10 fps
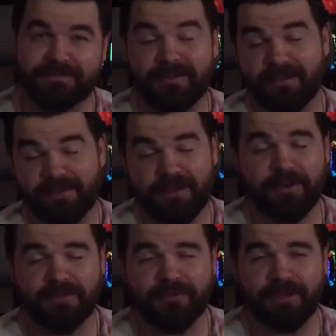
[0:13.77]
They
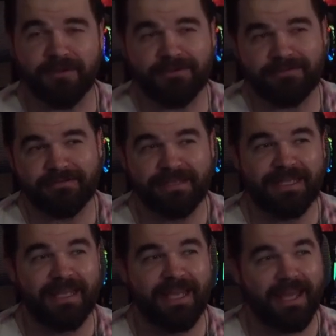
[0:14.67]
wanted 300,
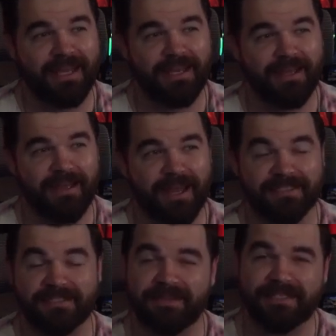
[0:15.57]
and I
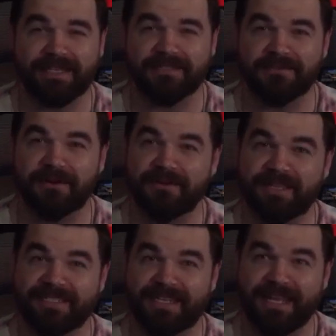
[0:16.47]
asked if they'd take 200, and
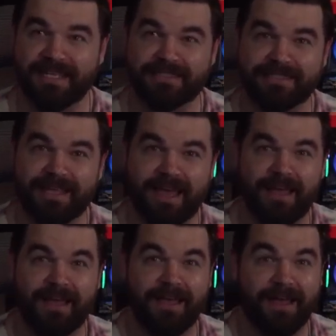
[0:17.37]
they said yes.
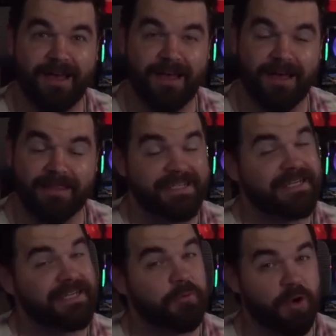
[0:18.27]
They said
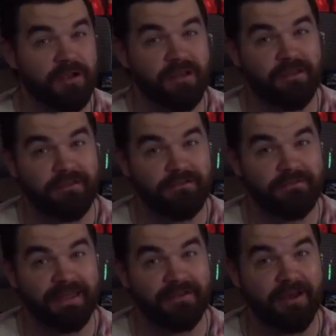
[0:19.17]
it didn't work.
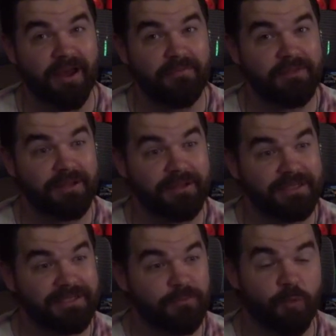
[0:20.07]
They had to
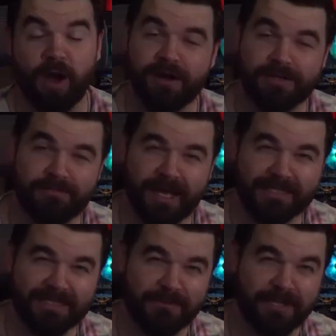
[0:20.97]
unplug some wires by
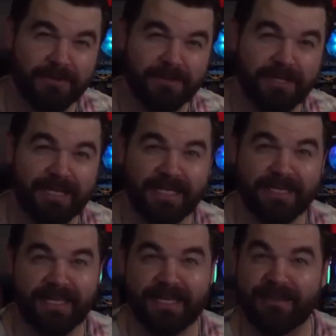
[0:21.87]
accident when they were cleaning
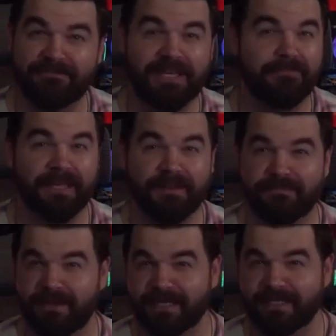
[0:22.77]
it. They didn't have time to get it
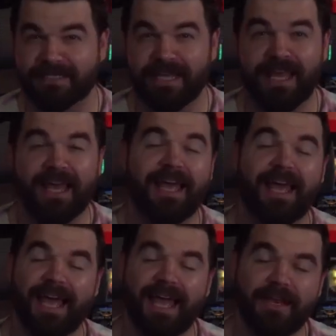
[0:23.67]
fixed,
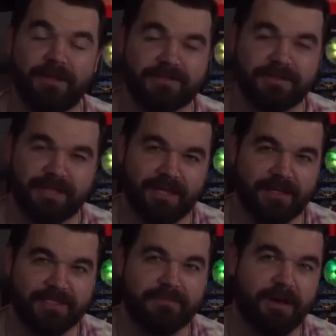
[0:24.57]
and also they
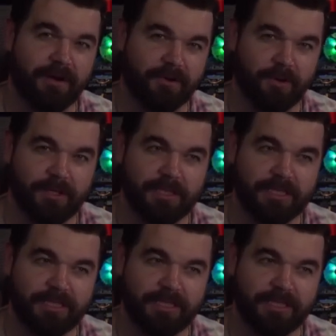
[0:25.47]
lost the power cord.